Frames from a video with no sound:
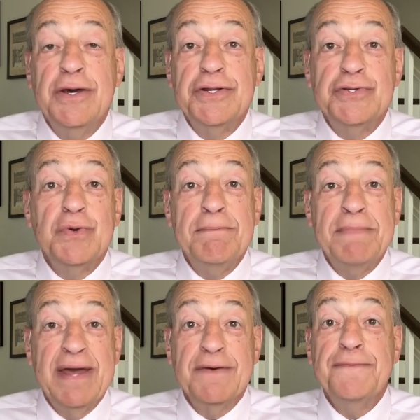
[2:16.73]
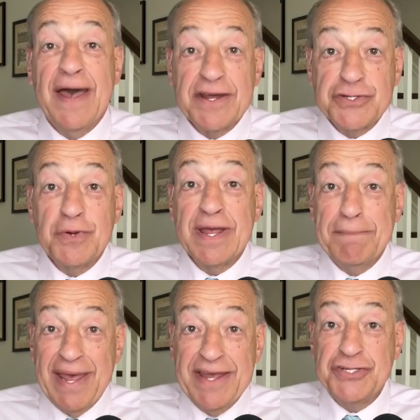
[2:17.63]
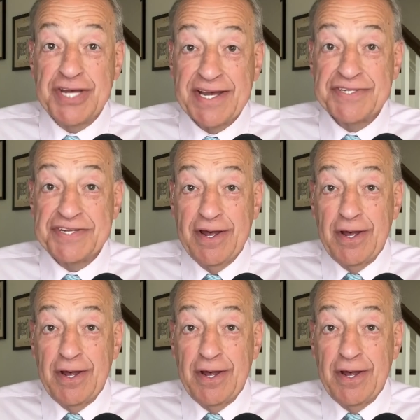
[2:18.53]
to trim manufacturing paychecks